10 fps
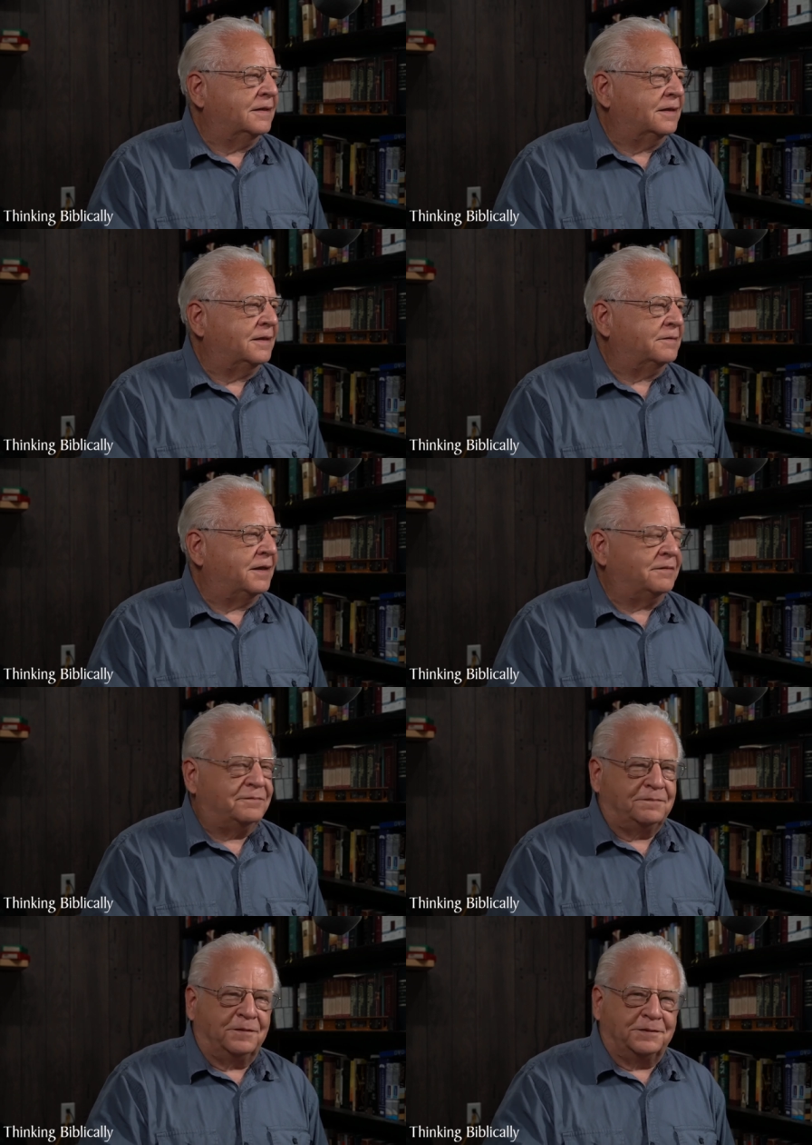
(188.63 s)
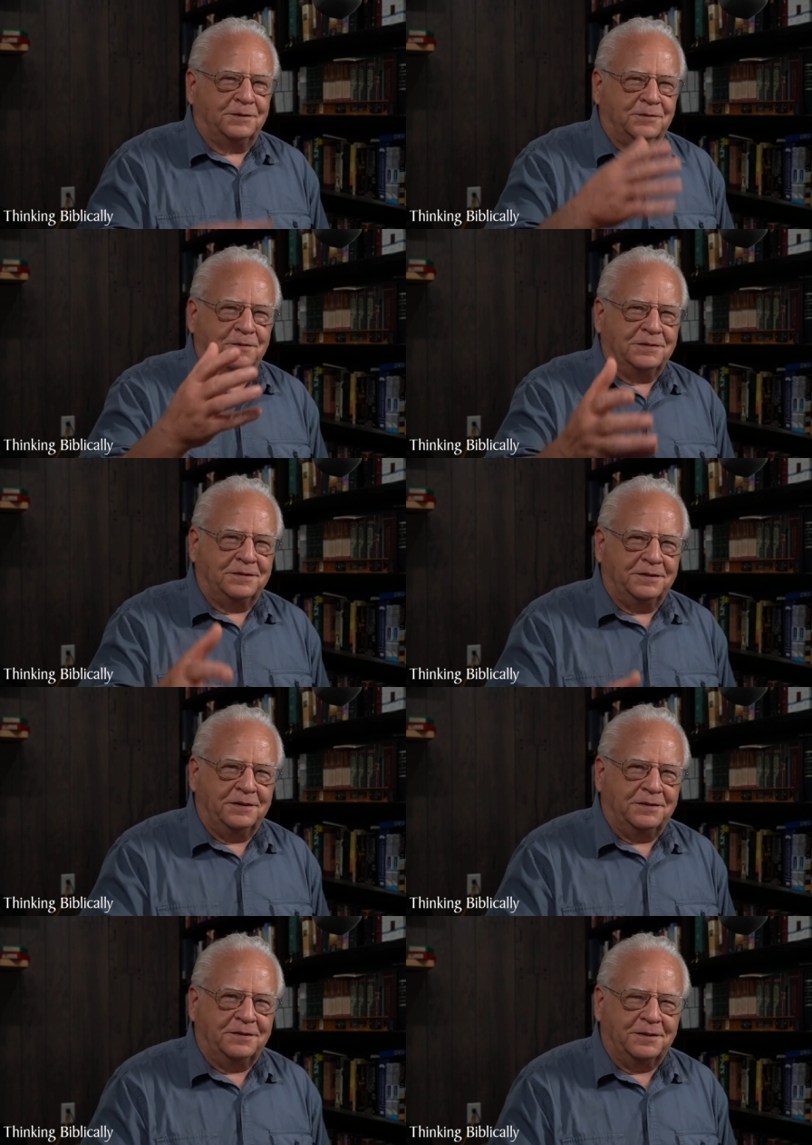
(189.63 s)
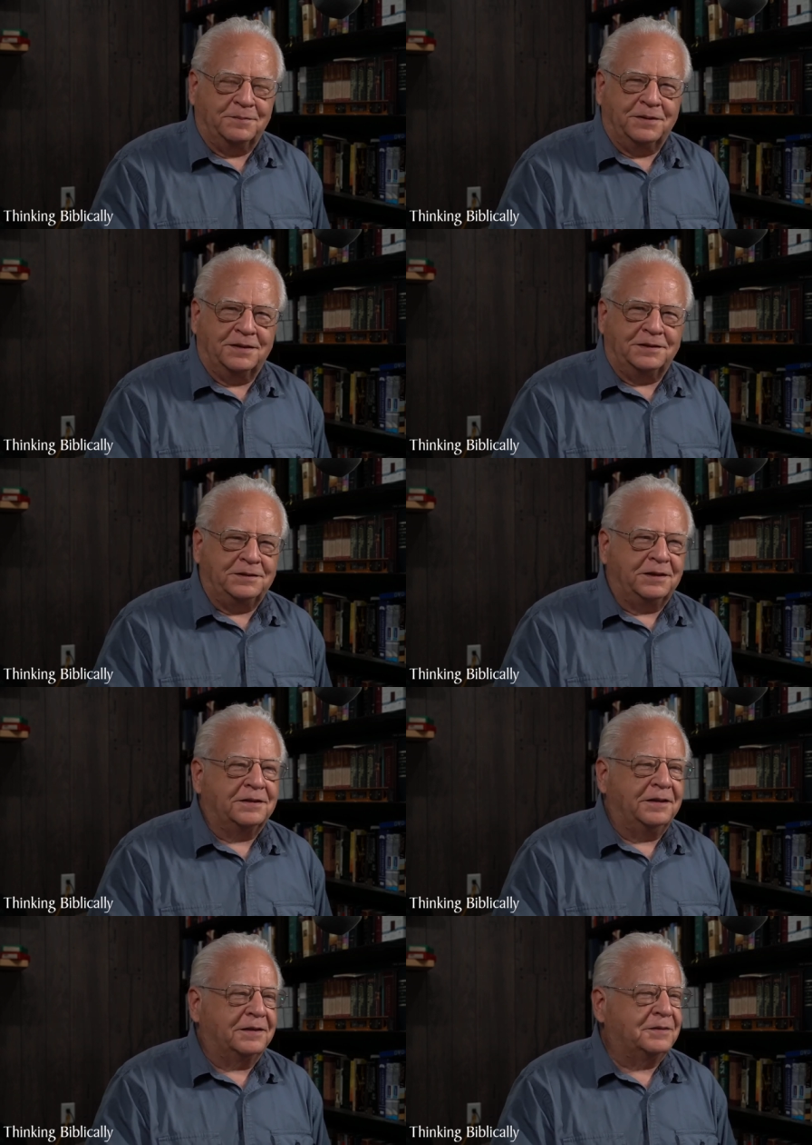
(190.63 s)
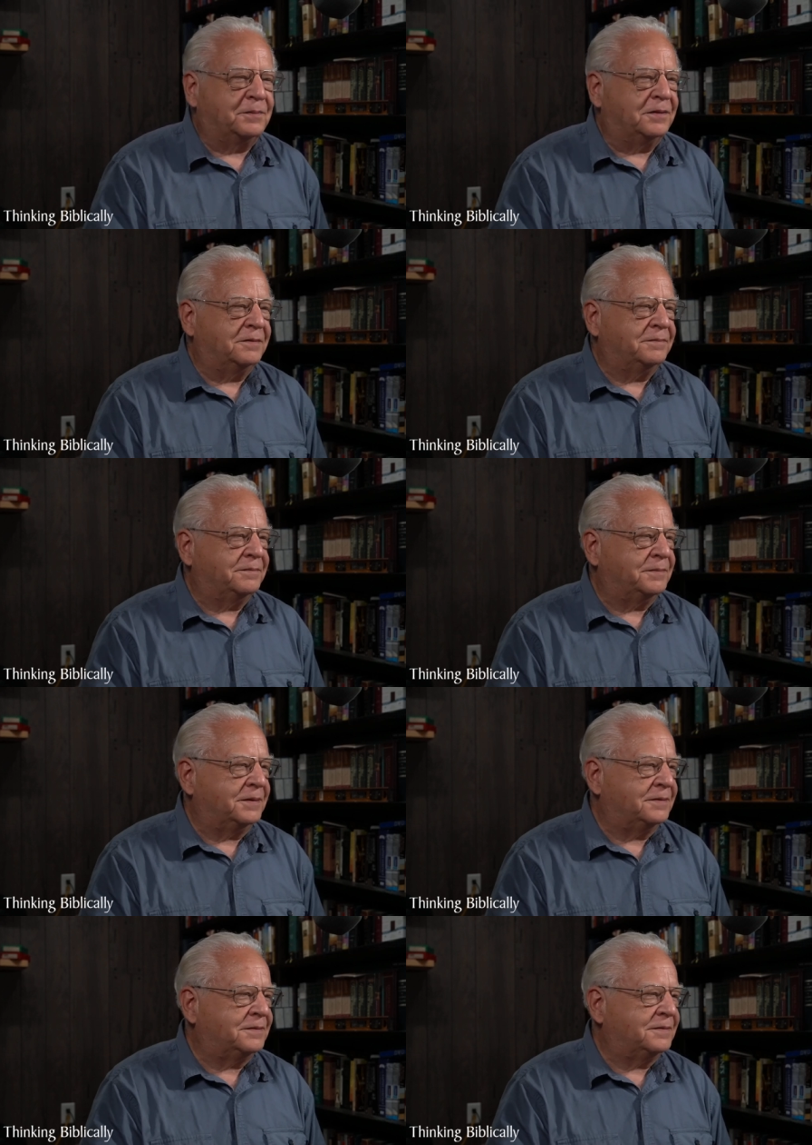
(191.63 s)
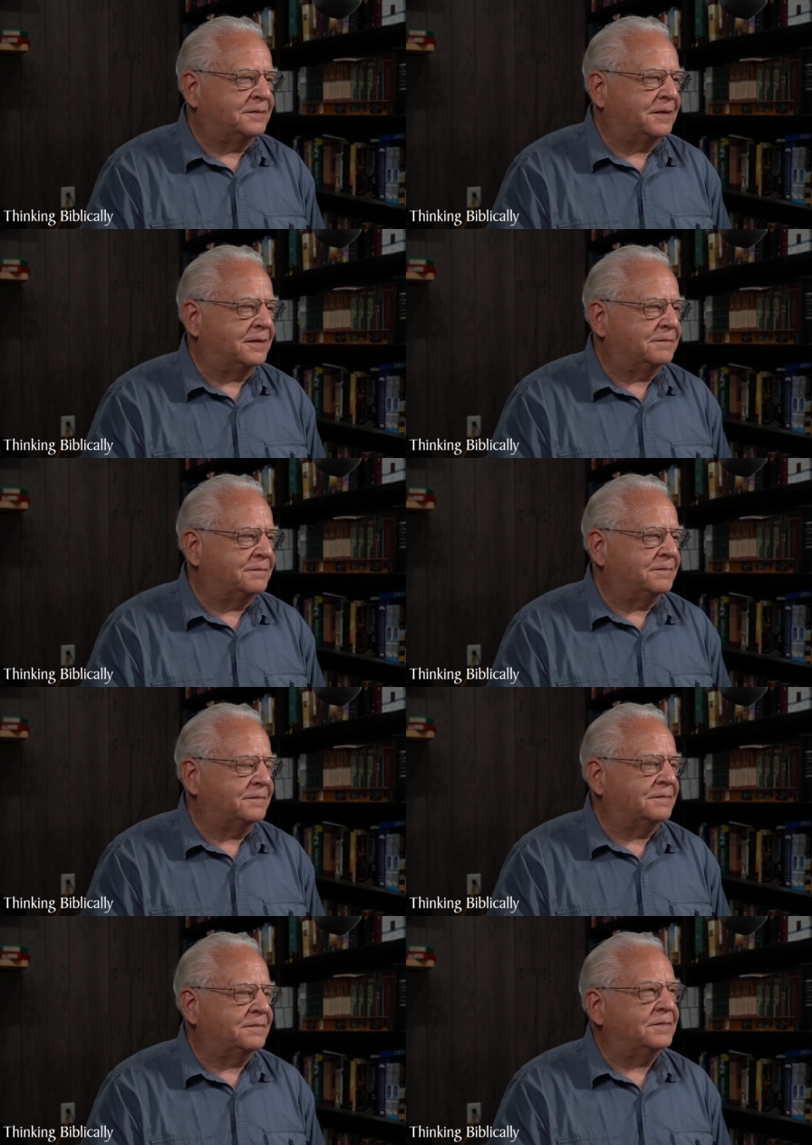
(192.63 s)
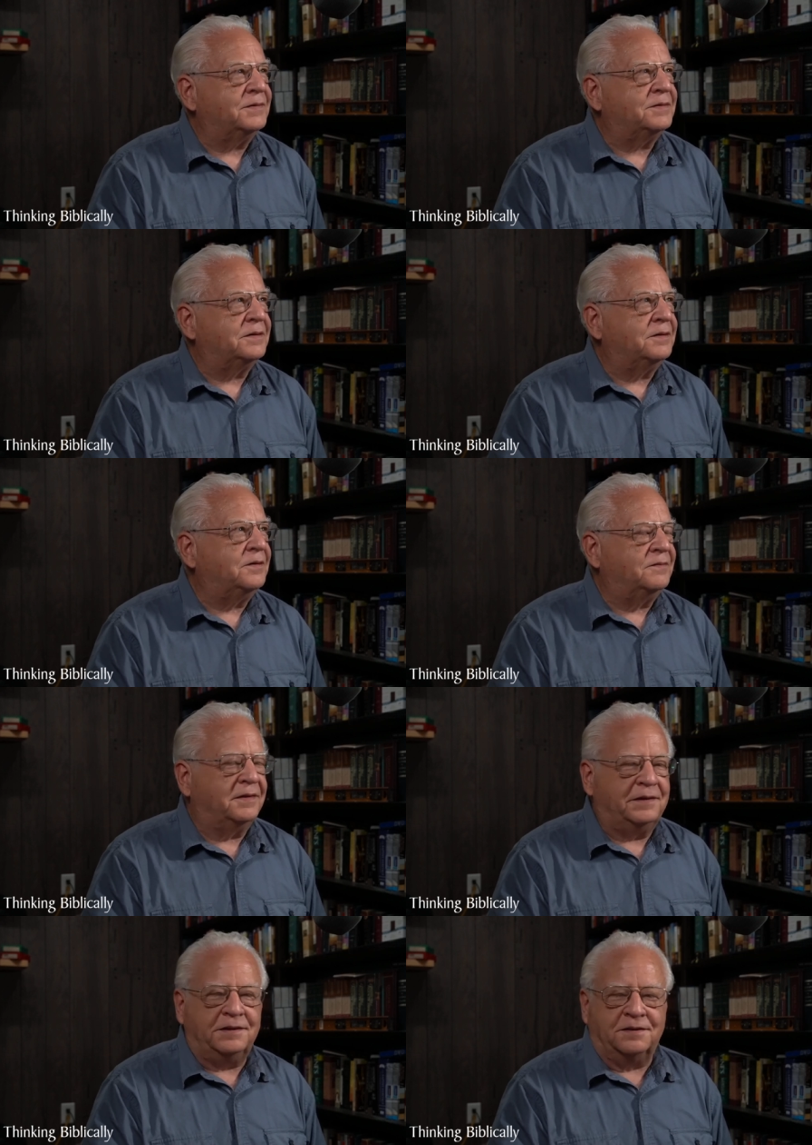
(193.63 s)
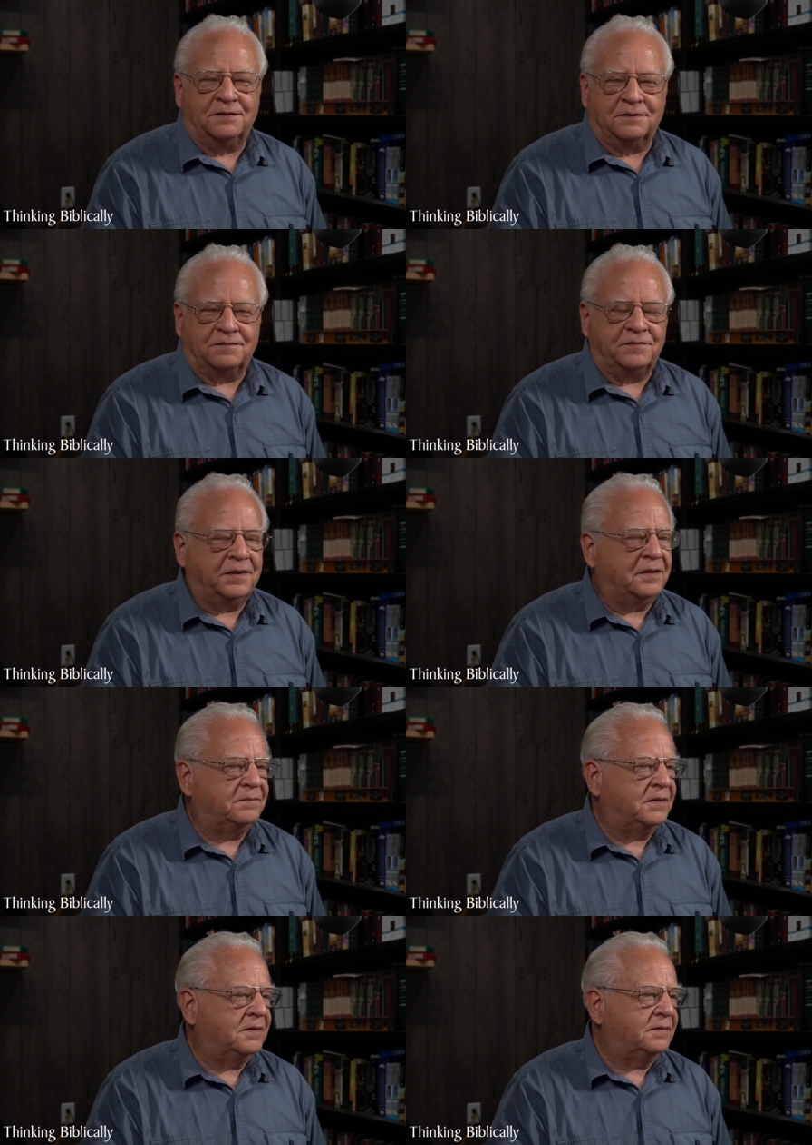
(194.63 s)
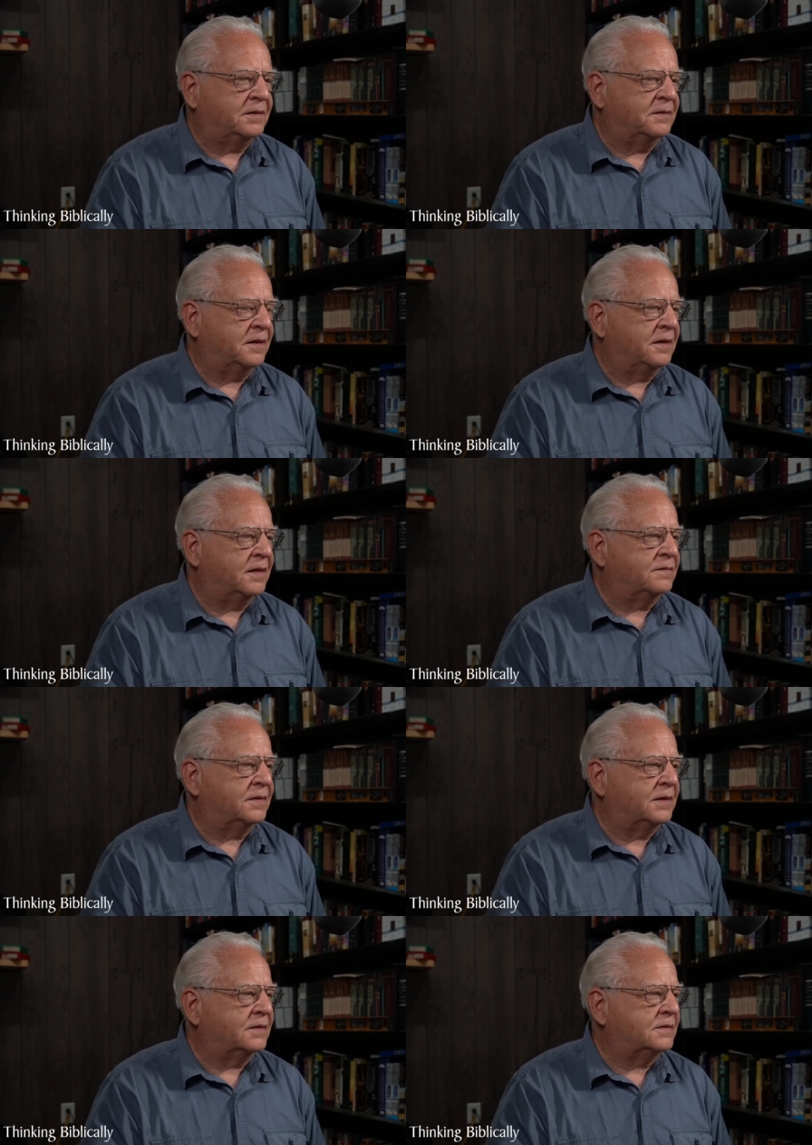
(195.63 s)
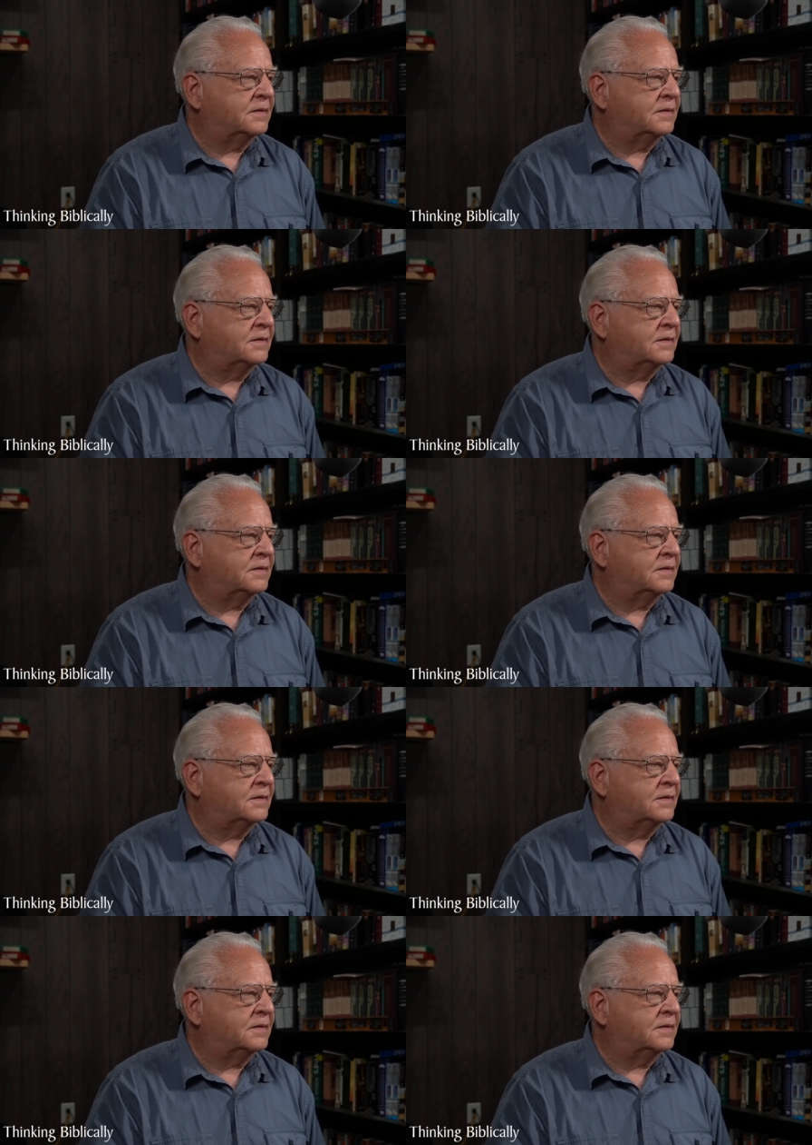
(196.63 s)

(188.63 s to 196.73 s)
uh, I've looked at the ones on the internet. I'm not a chicken expert but it's like, so this is a little over a year that we've had him now, year and a half, I guess.